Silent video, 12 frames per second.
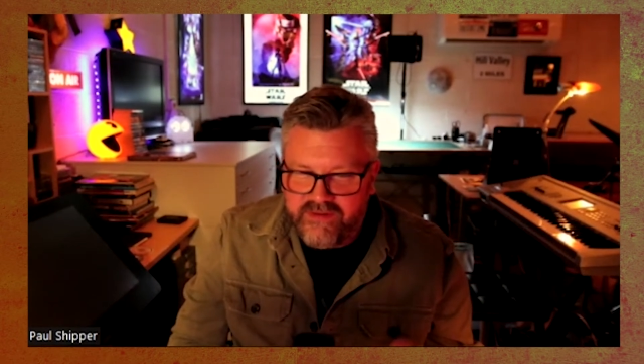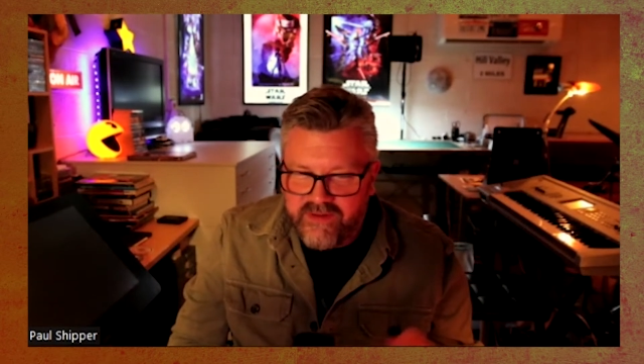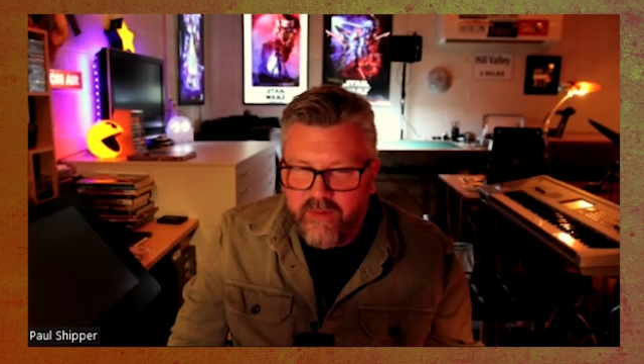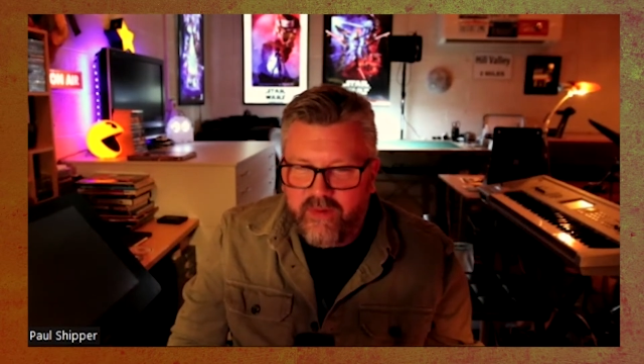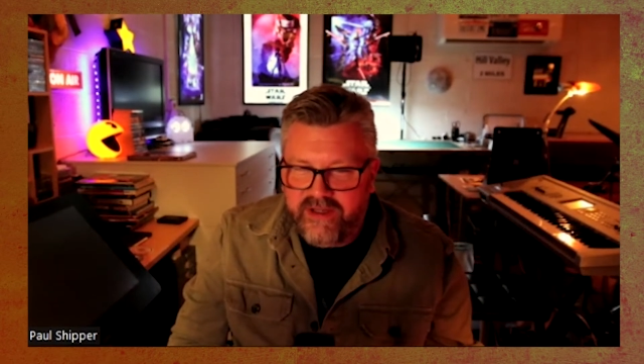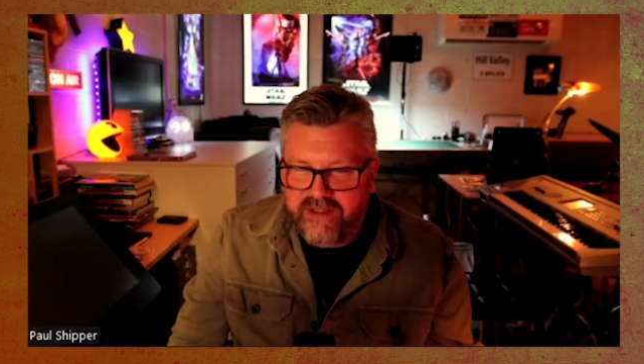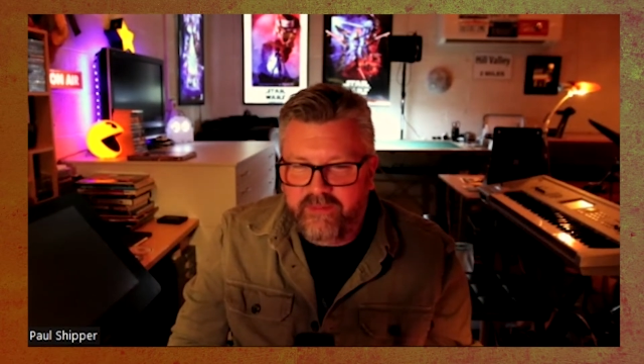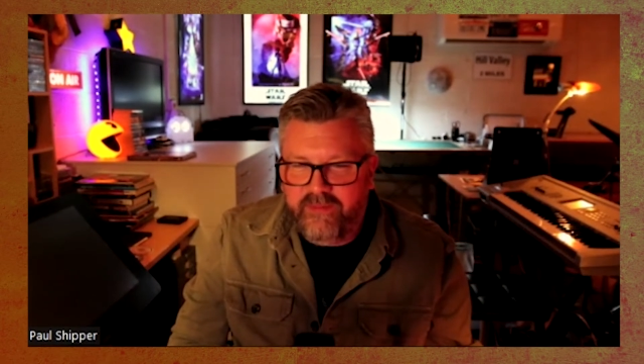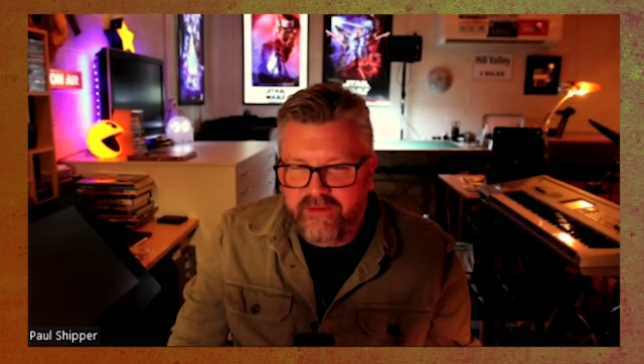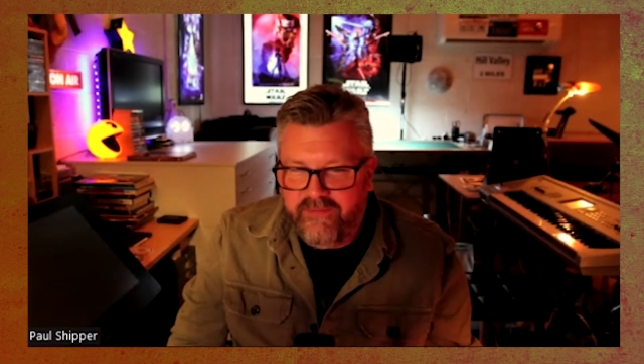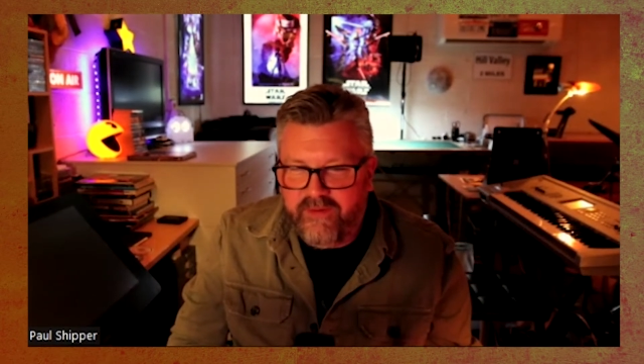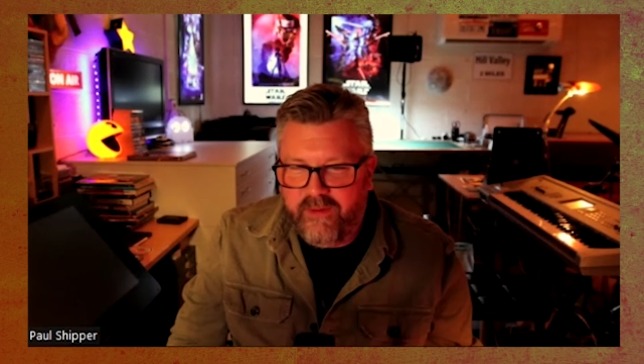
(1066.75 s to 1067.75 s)
I wanted to be a
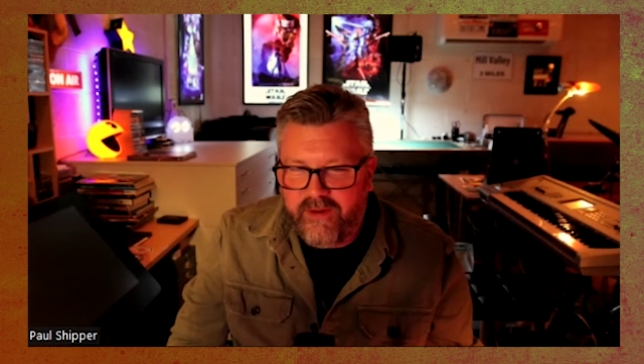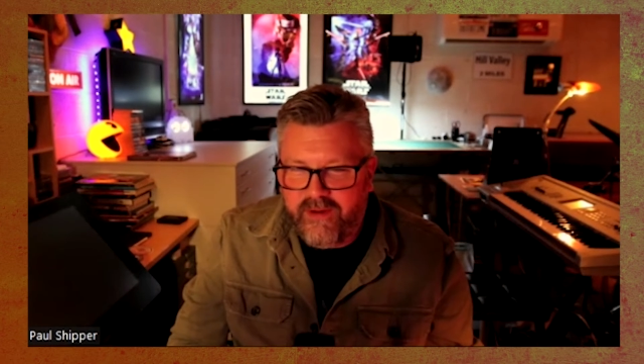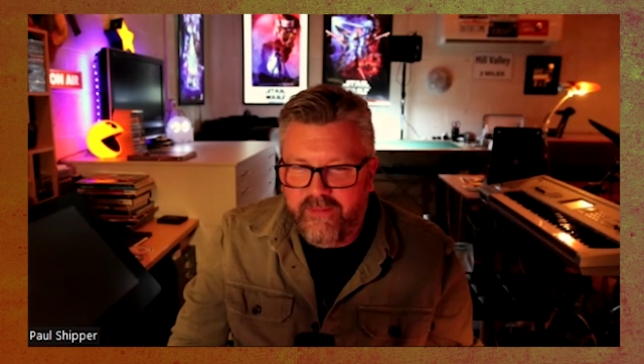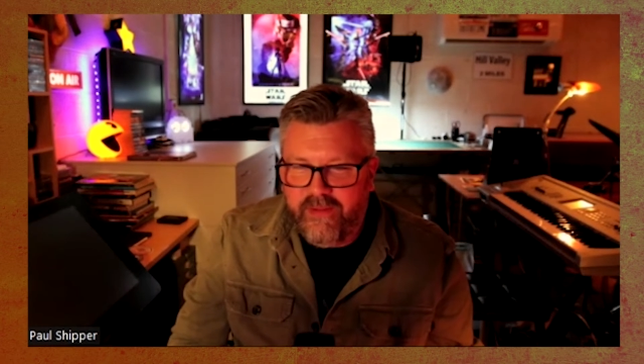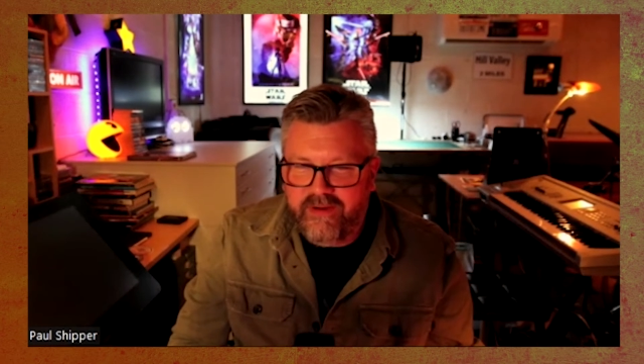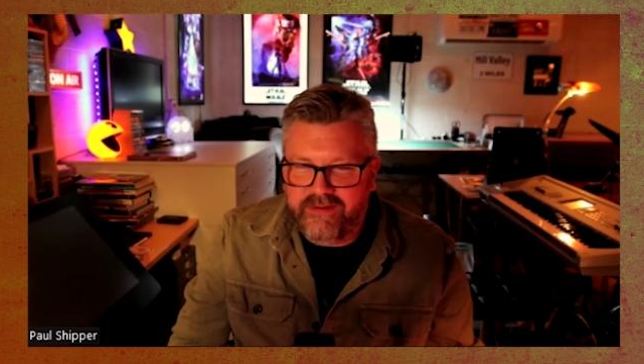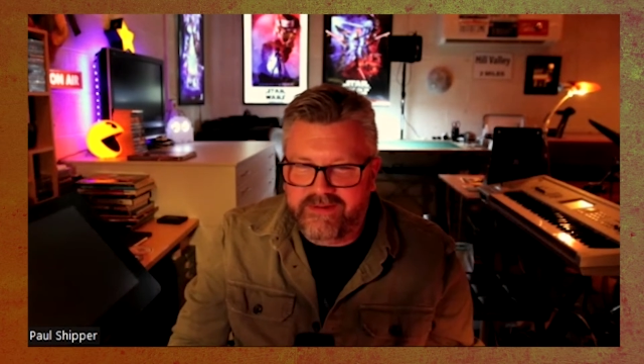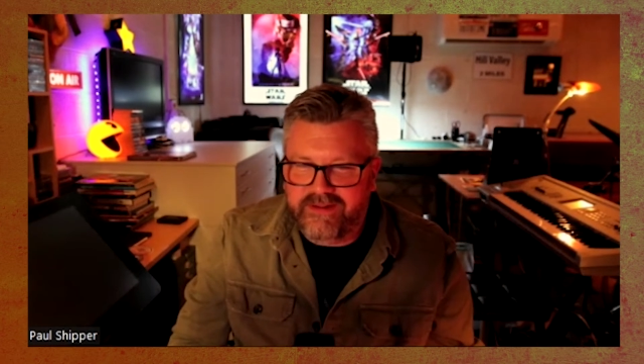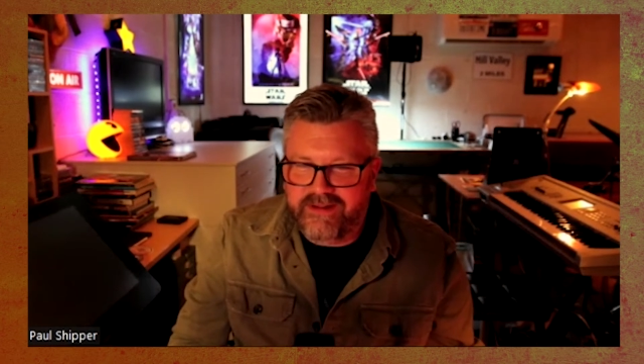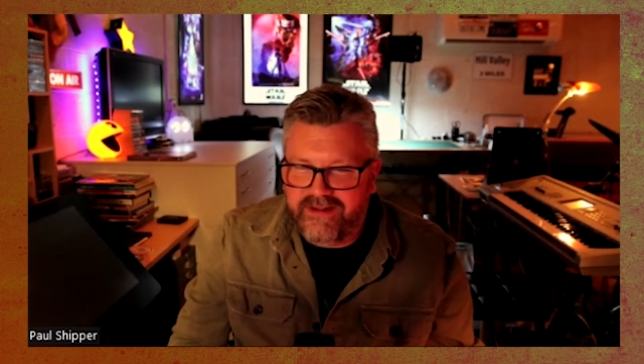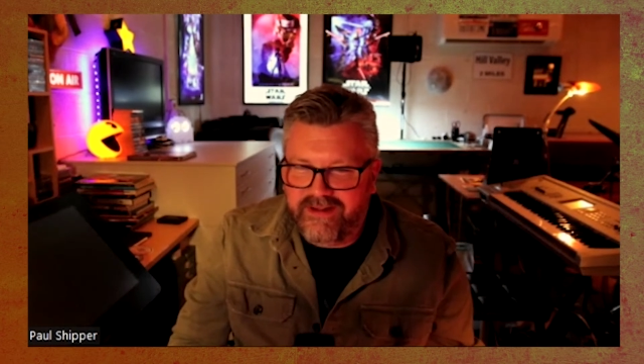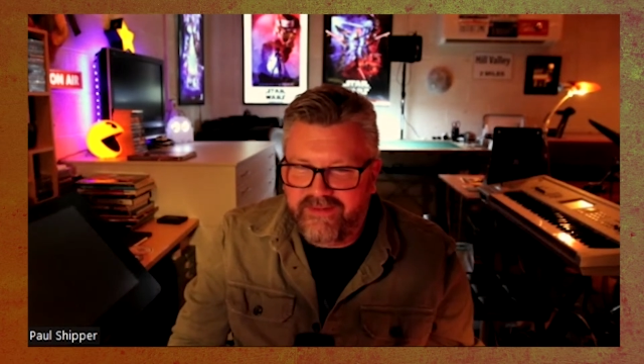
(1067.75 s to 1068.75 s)
film composer
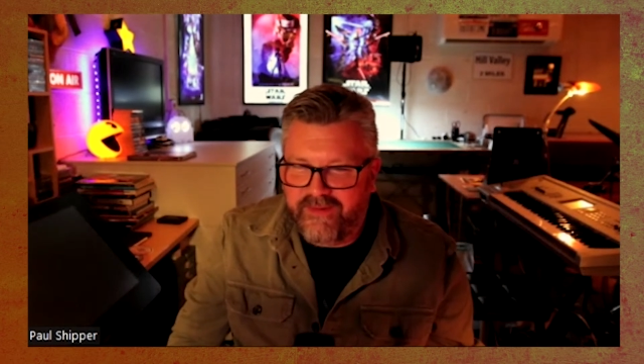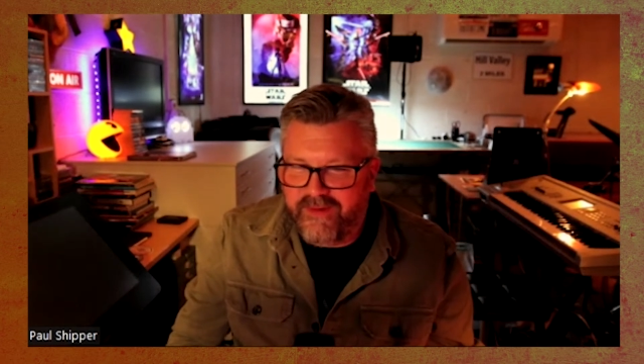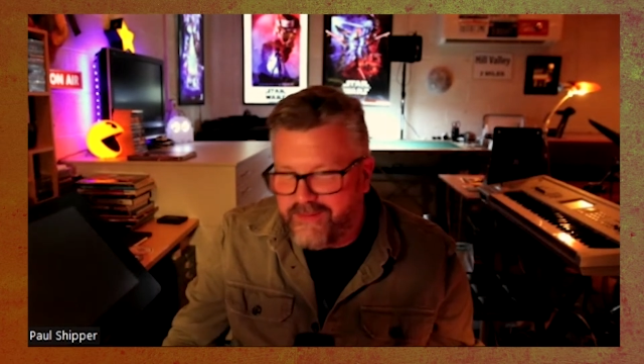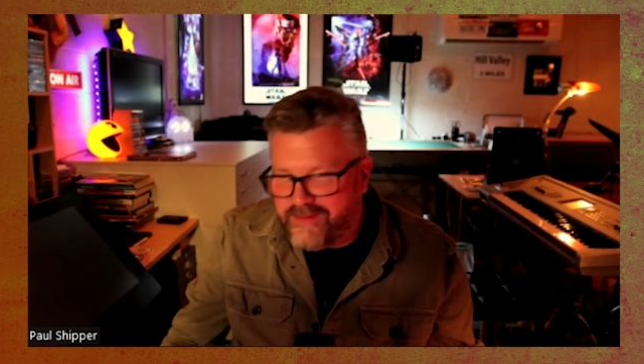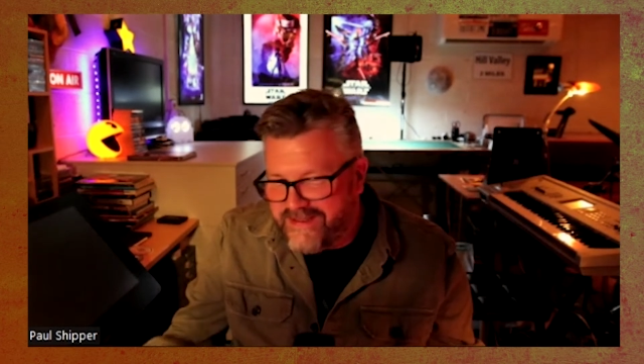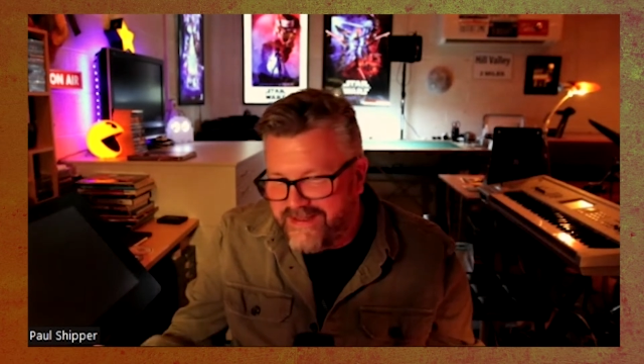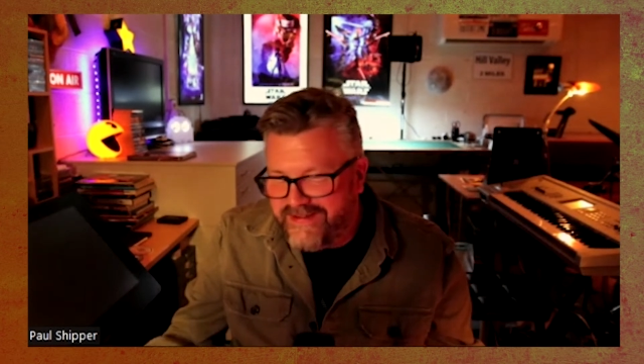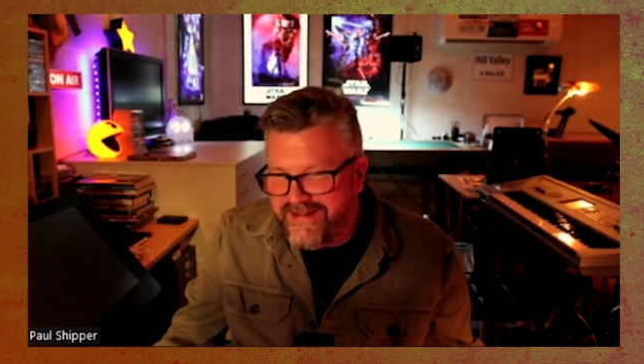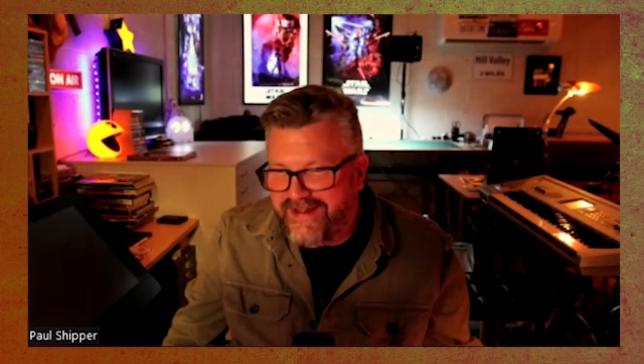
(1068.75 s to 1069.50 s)
if I wasn't,